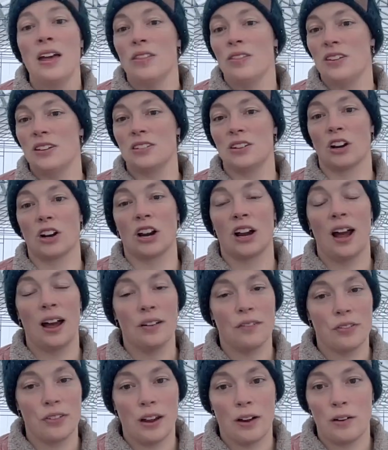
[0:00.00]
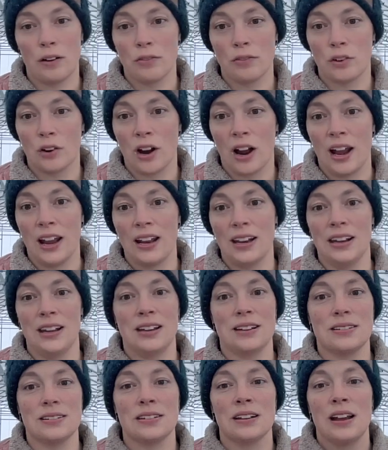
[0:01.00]
These are cut flower
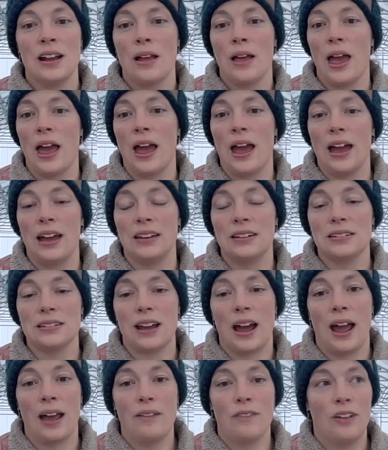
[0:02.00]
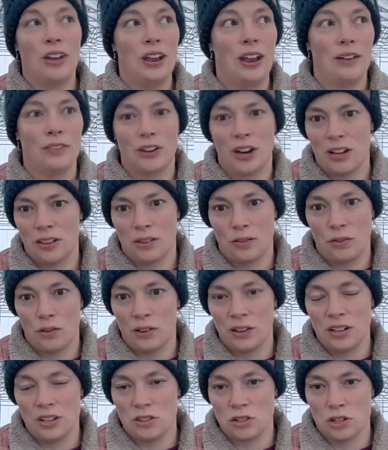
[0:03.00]
varieties, and I've never had the
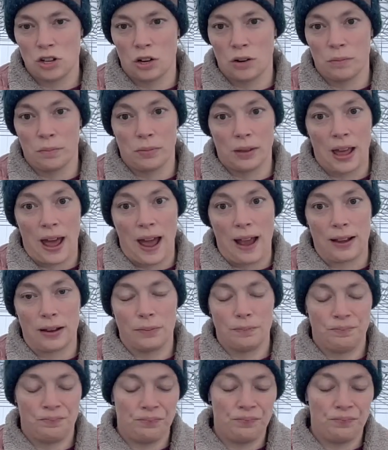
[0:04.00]
foliage turn black.